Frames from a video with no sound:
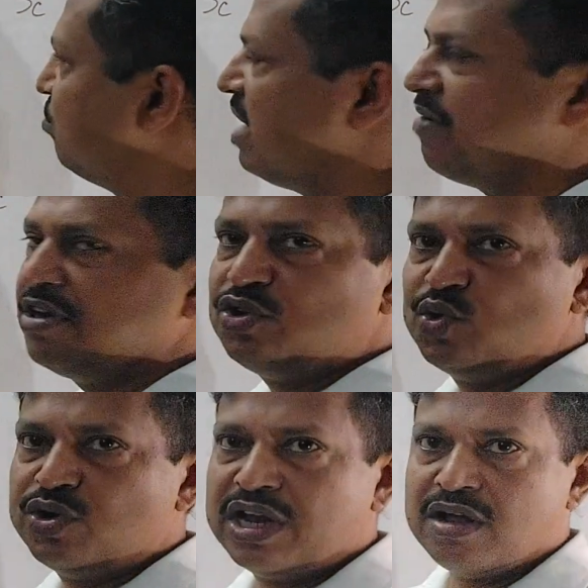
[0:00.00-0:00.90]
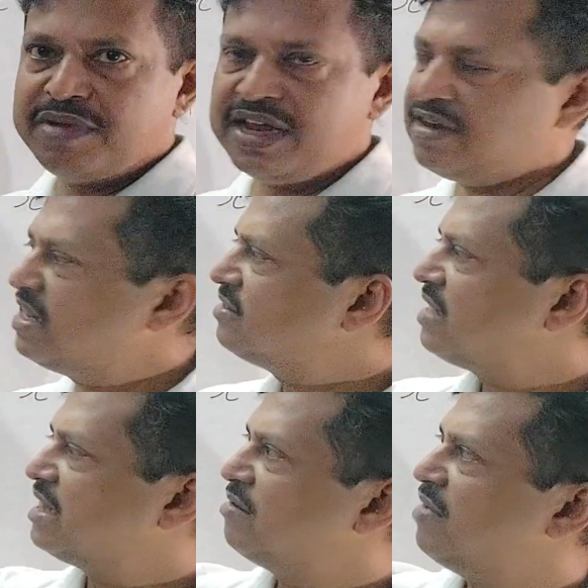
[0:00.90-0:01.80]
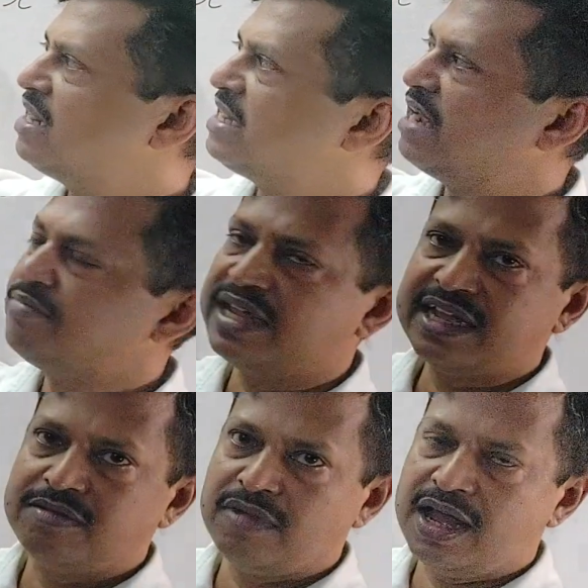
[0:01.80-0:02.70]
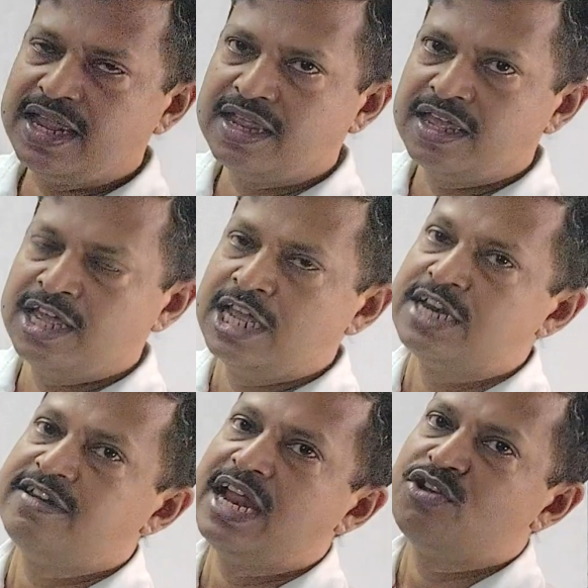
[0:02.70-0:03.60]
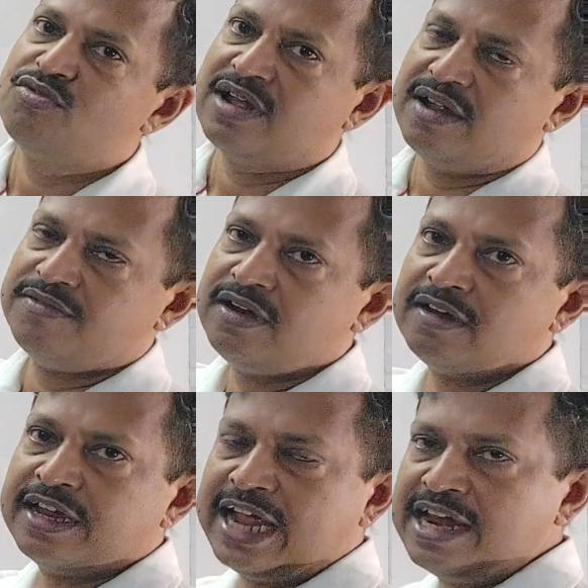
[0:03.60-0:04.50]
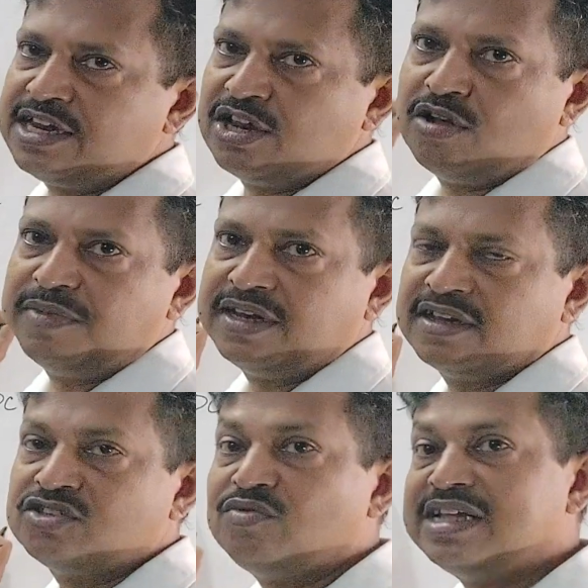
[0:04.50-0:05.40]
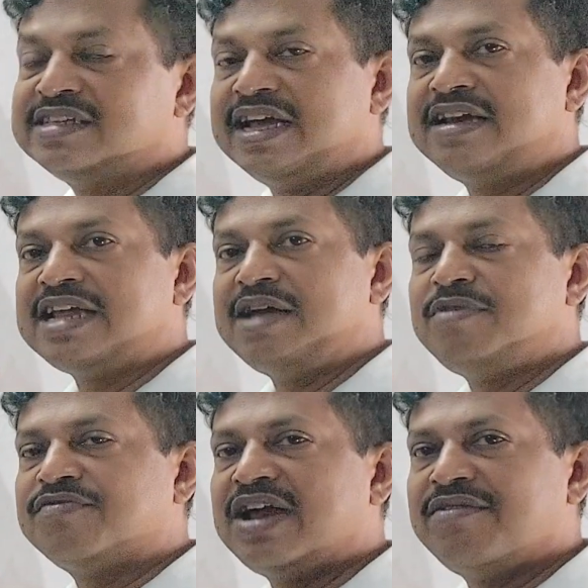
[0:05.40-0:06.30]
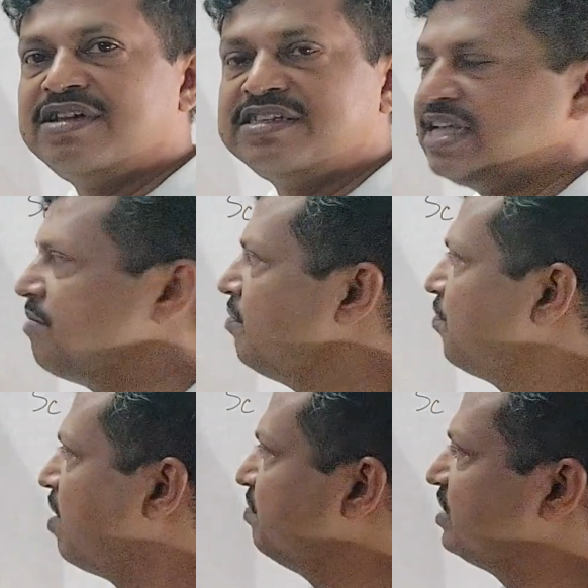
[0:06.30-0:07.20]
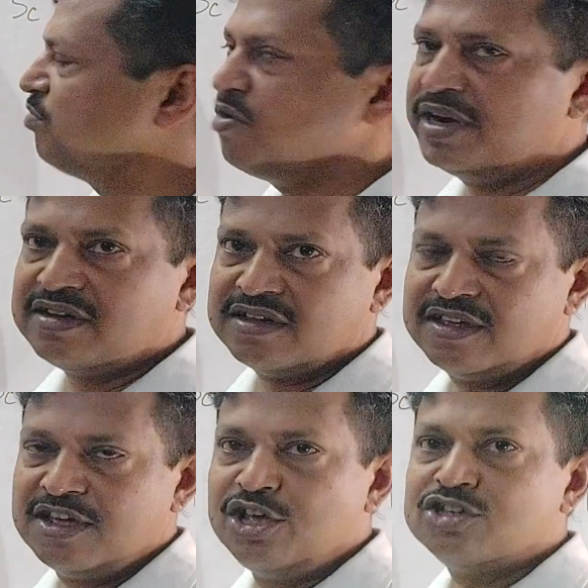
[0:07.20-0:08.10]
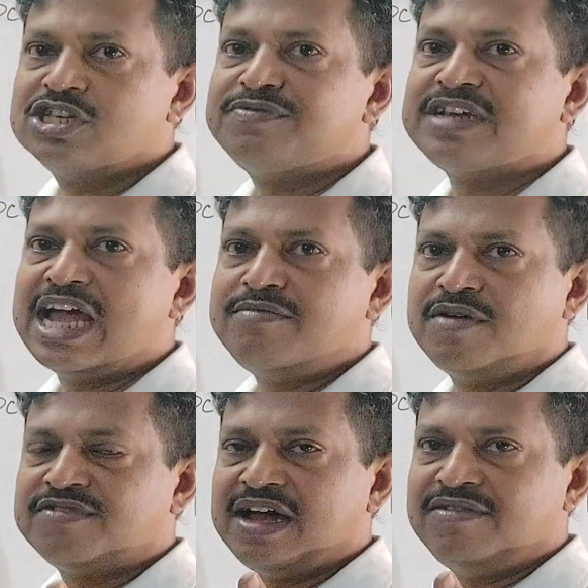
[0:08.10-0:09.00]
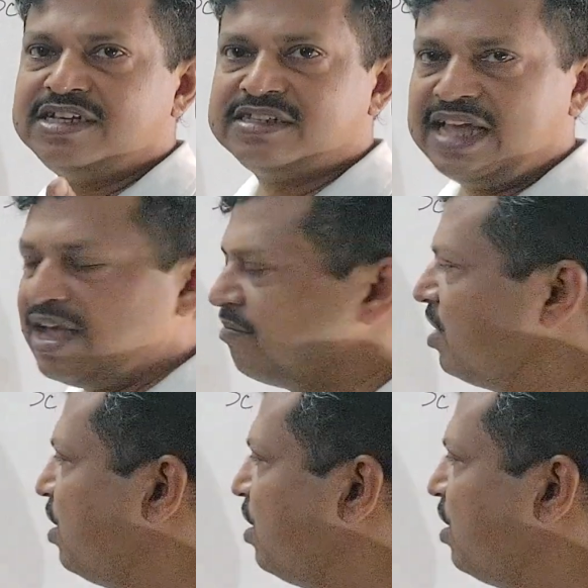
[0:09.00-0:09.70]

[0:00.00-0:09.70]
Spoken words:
to travel 2 kilometers is nothing but time taken by train to travel 8 kilometers. So once again, time of travel is same from this moment. So if time of travel is same,